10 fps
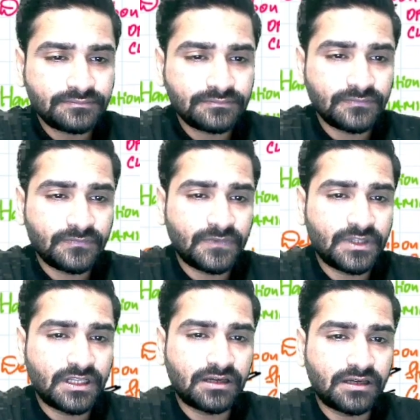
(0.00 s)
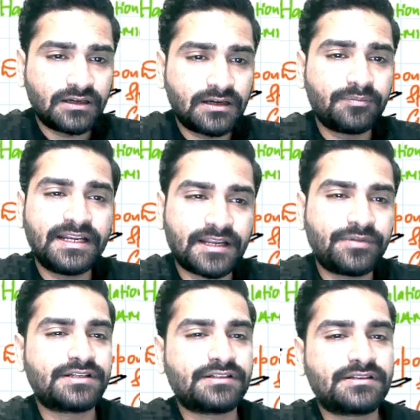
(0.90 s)
the complete denture
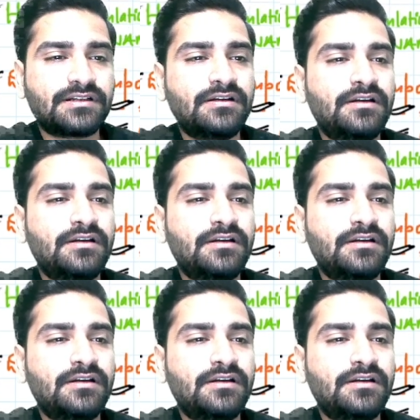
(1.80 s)
impressions,